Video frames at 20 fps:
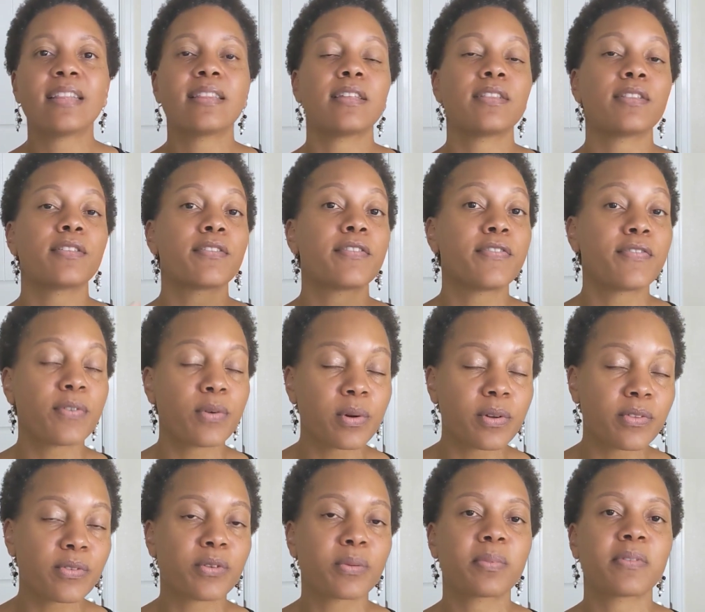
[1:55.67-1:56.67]
Then the
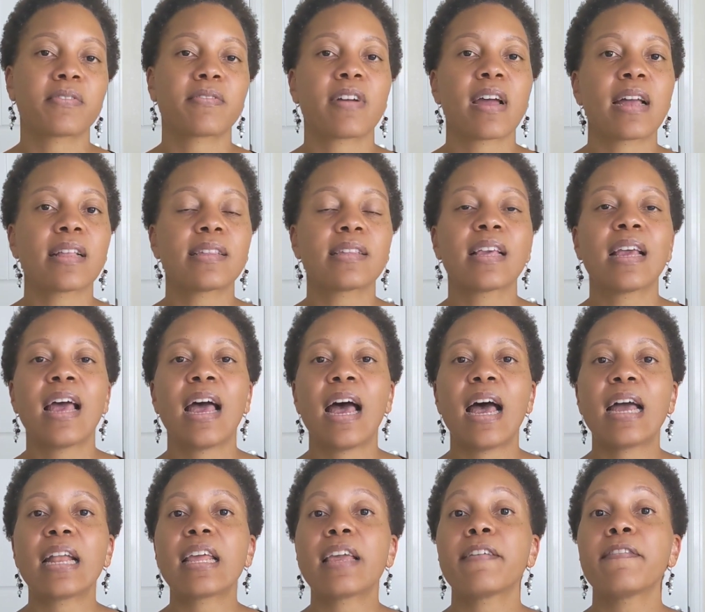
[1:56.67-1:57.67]
fourth group of rats
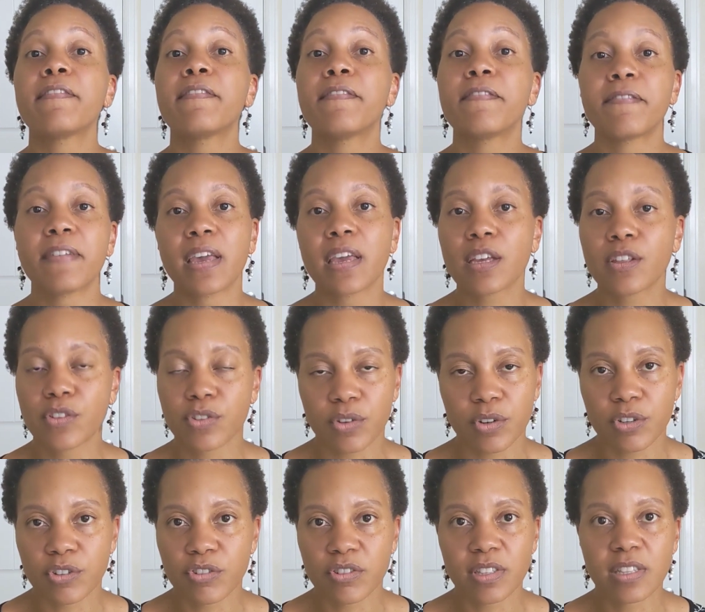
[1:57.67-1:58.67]
had a fake
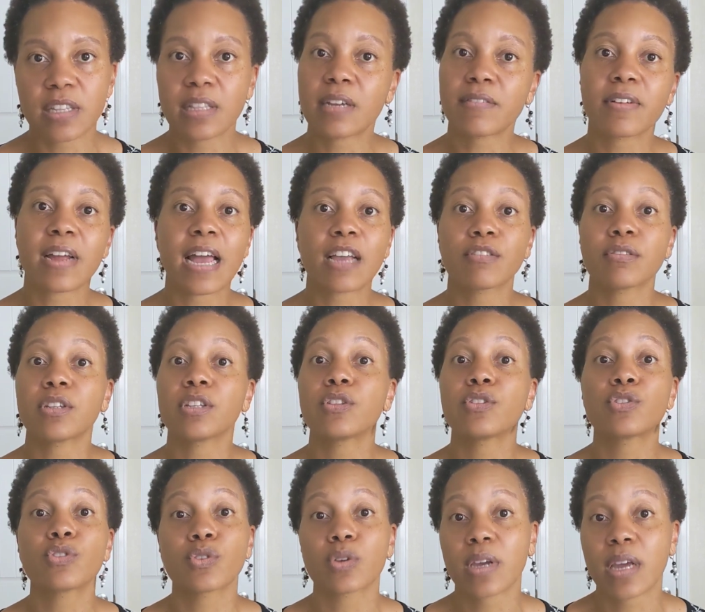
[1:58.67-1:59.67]
surgery. They never
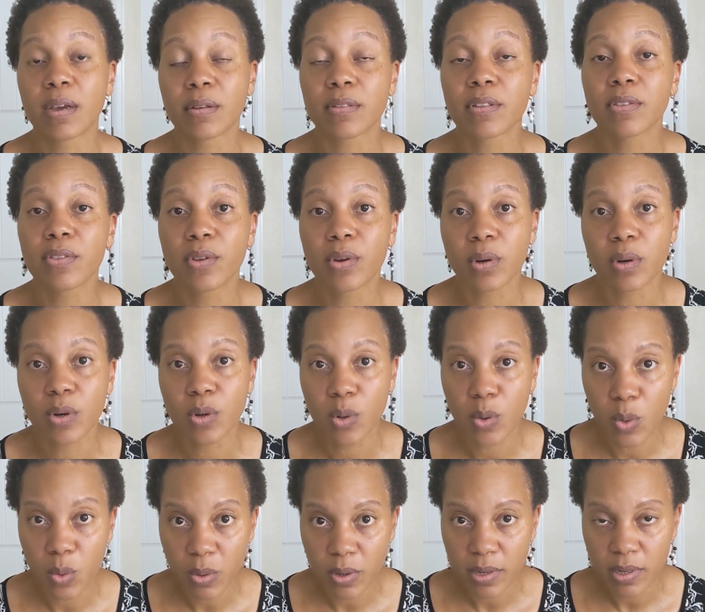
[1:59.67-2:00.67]
actually took out their
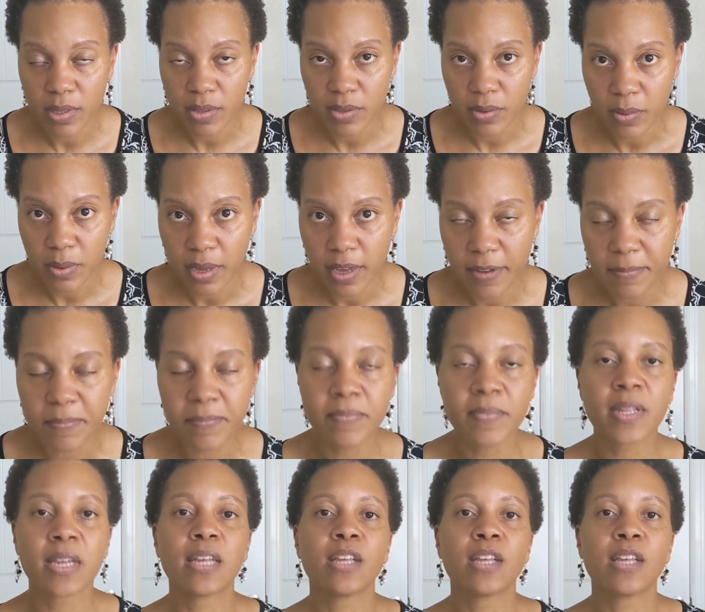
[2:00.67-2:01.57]
organs, okay?